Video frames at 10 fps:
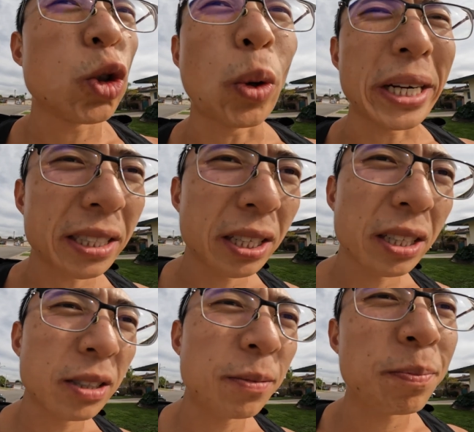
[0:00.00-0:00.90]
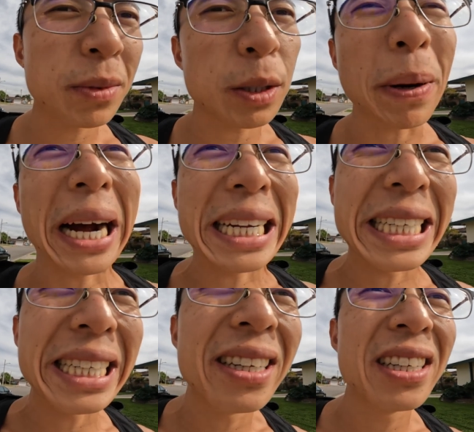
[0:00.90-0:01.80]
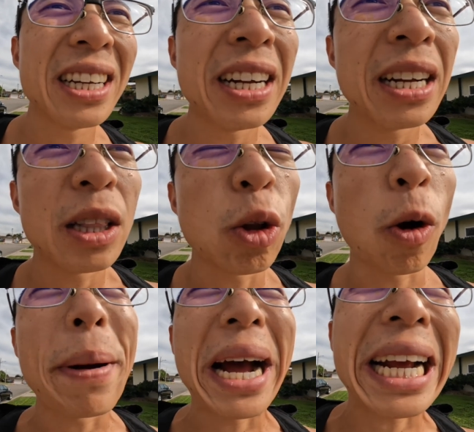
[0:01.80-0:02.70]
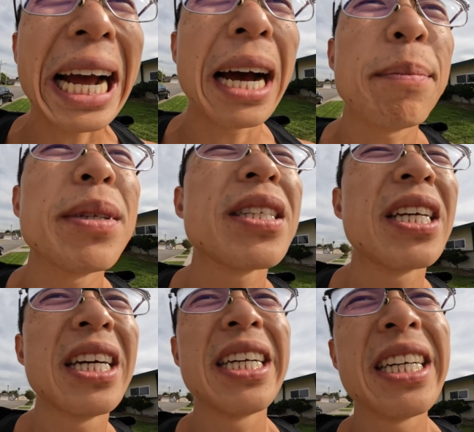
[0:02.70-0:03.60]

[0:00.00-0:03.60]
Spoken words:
joint, spine, lower back, abs